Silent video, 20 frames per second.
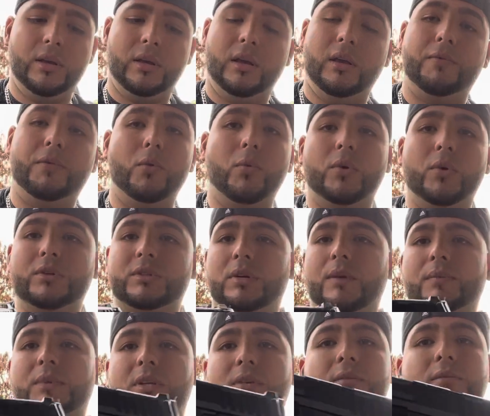If you want
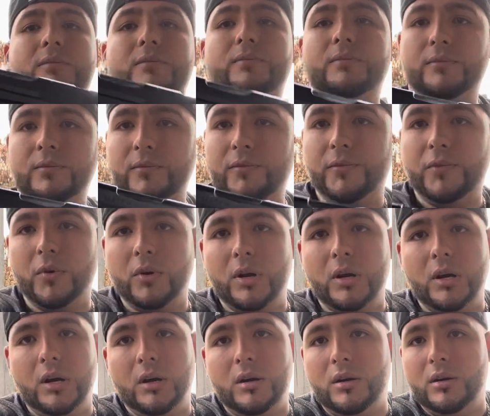something
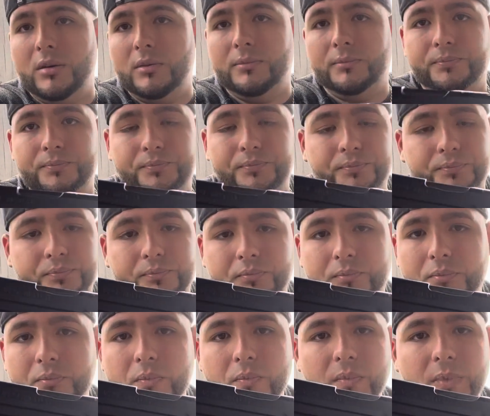for
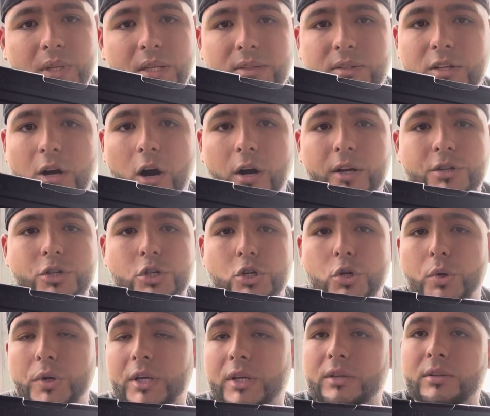target
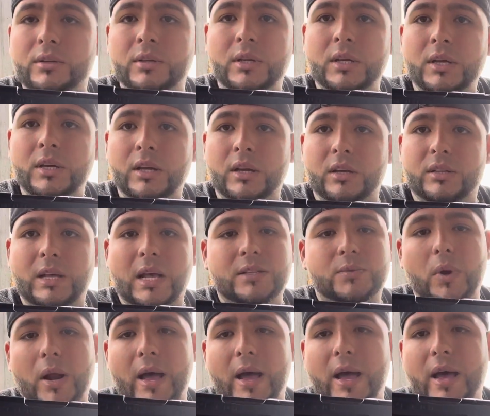shooting, because that's
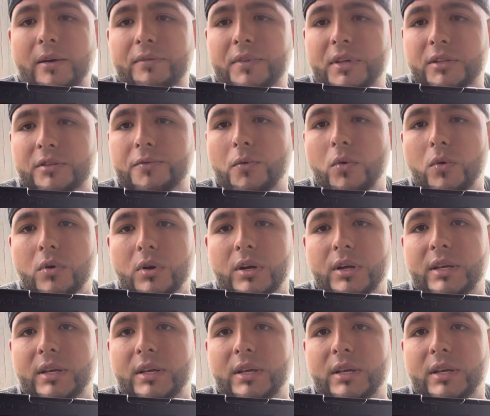what I have this for.